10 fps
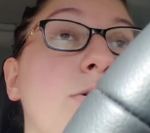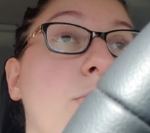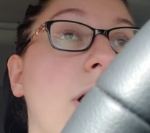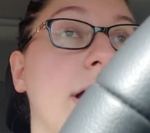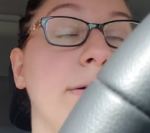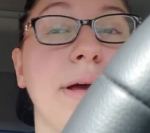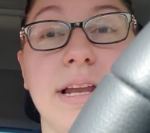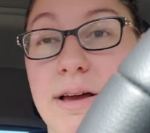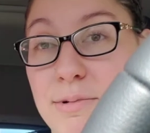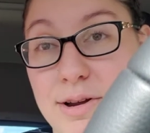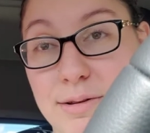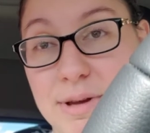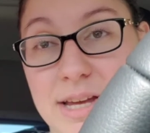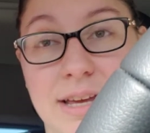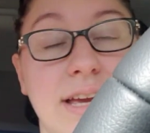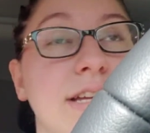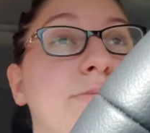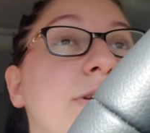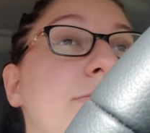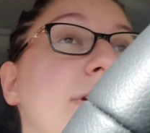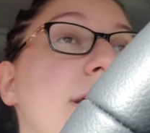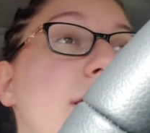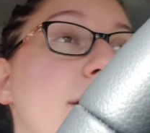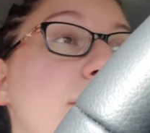Why am I not wearing my engagement ring?